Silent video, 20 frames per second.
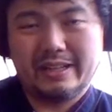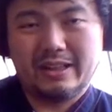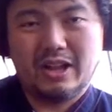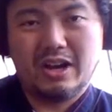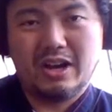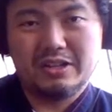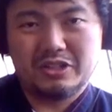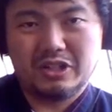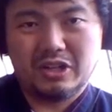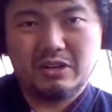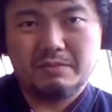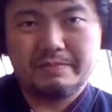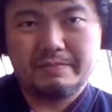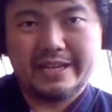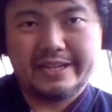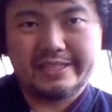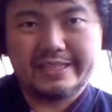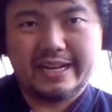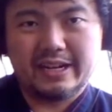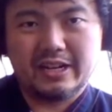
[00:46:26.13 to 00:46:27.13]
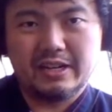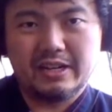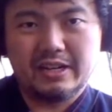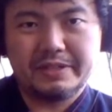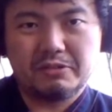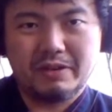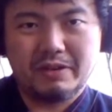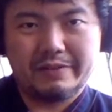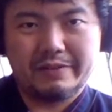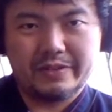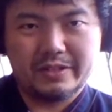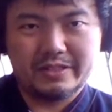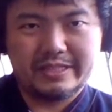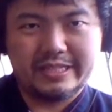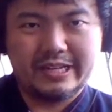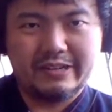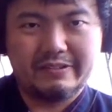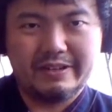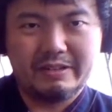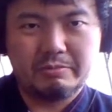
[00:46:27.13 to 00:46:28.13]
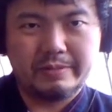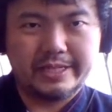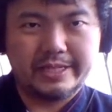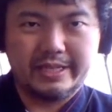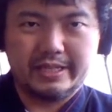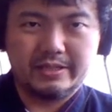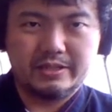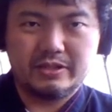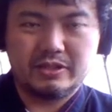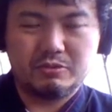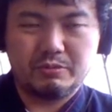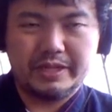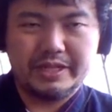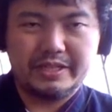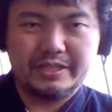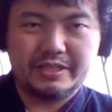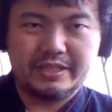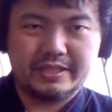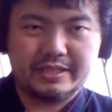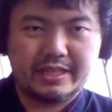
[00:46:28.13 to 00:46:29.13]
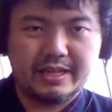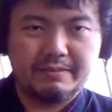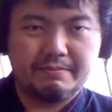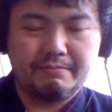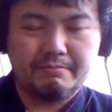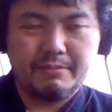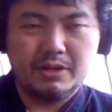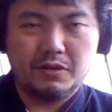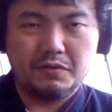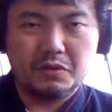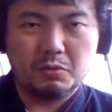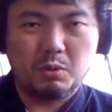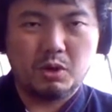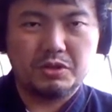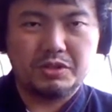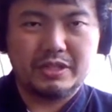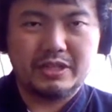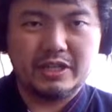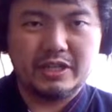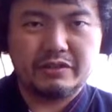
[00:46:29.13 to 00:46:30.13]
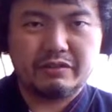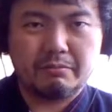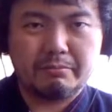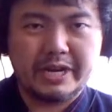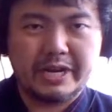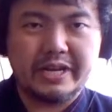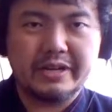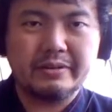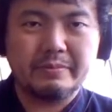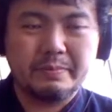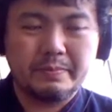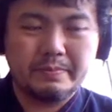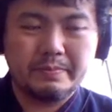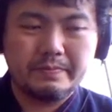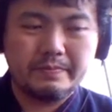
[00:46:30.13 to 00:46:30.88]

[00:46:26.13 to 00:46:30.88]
the long term, that's not going to be great for the series because Swedish is the middle of the road series for me.